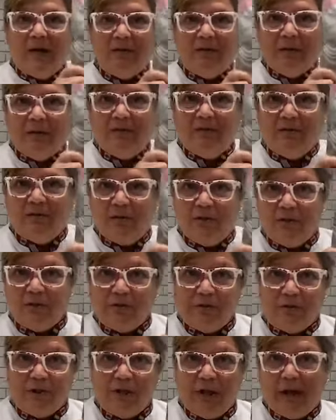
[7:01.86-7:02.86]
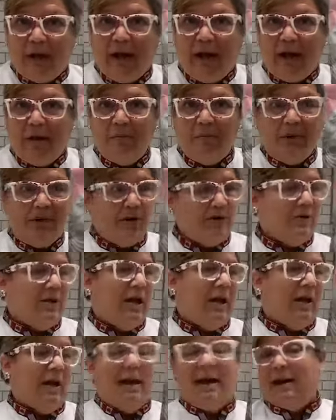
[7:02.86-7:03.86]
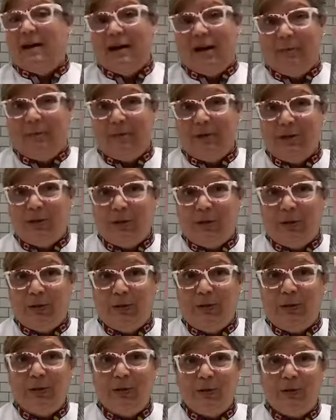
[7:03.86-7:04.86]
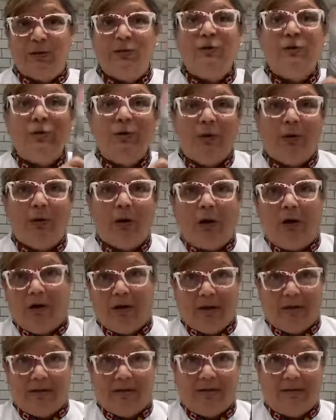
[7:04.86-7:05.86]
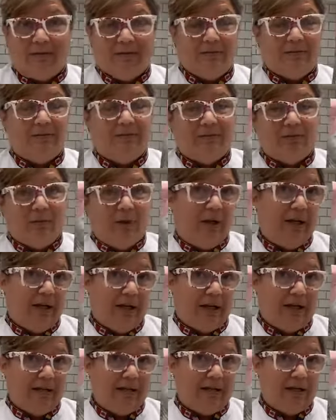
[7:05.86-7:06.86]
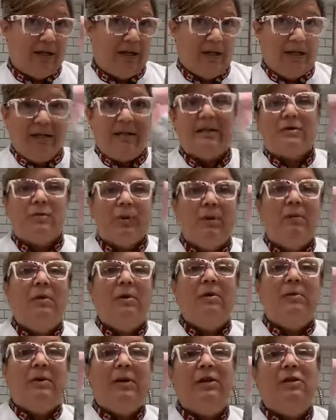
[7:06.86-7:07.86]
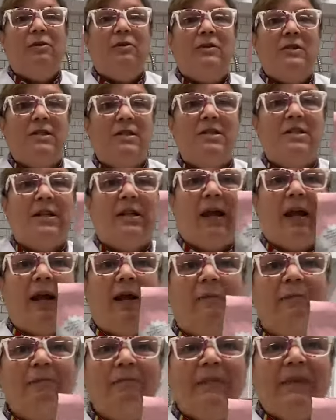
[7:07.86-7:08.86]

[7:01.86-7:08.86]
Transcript: and Jennifer also shout out because I happen to use your awesome royal icing and that's what I'm gonna be using today.